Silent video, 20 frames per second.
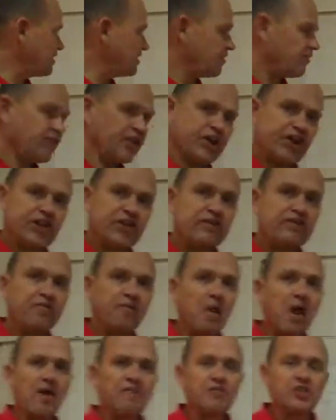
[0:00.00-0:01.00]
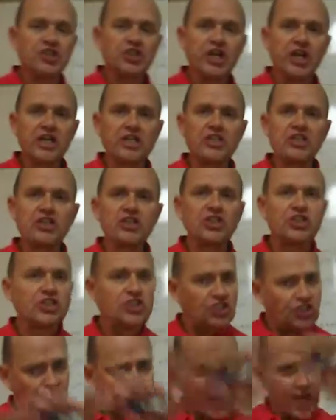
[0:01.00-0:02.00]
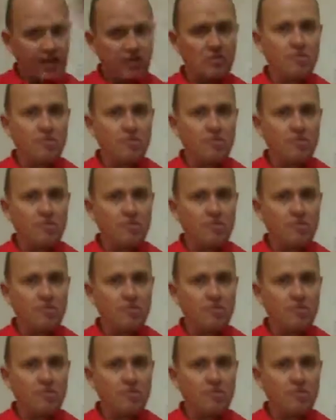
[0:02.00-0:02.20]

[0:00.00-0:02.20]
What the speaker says: The idea of LIFER checks is to check the